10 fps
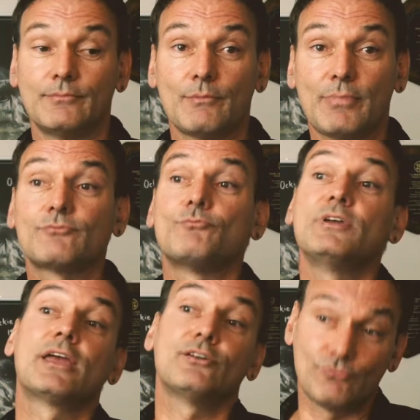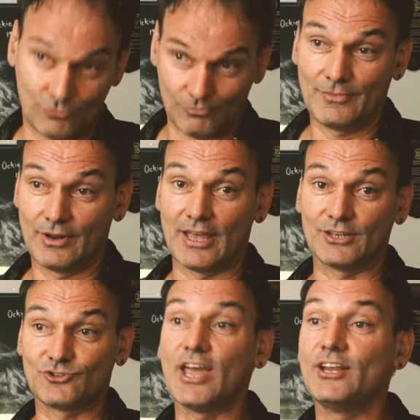But we can
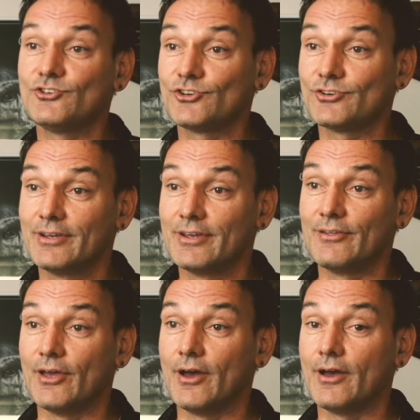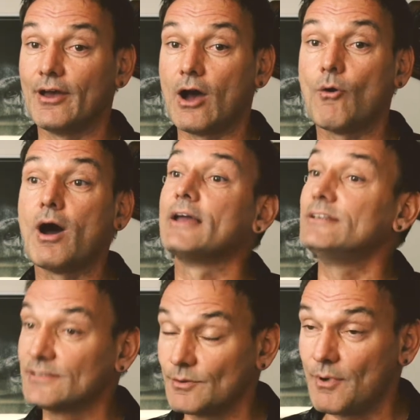exchange our
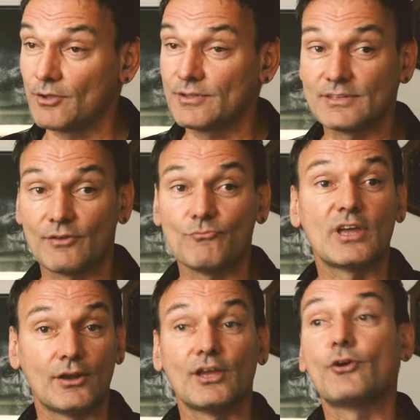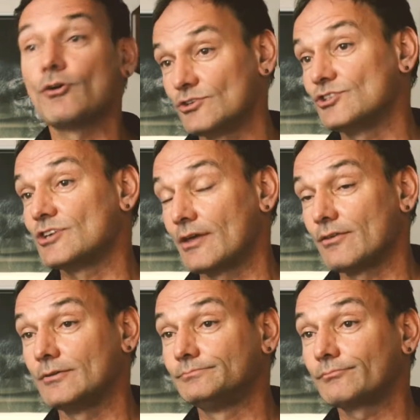ideas about this, and we can encourage each
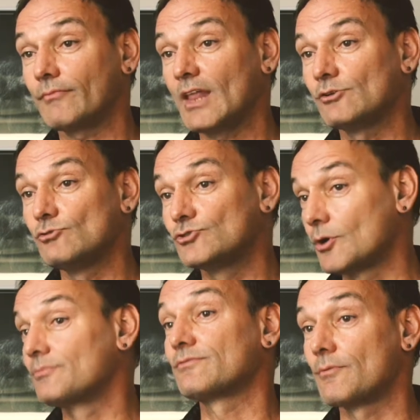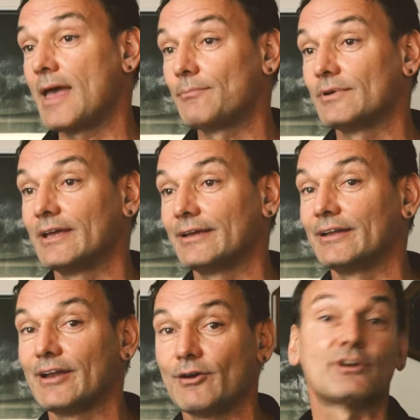other to stop this from happening,
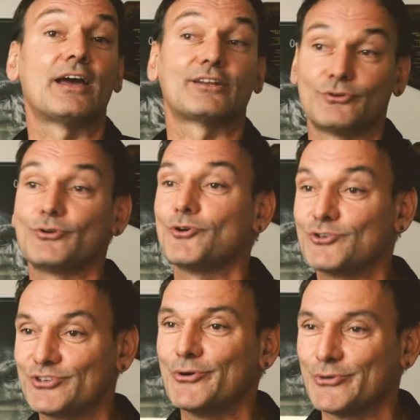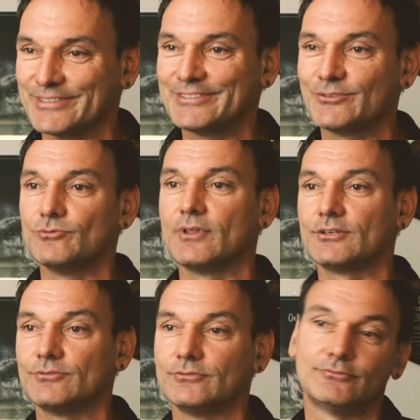and I would like to encourage the audience to do that
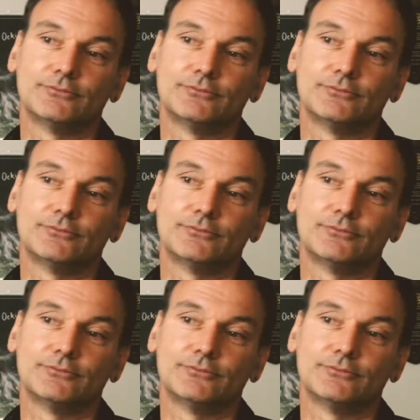too.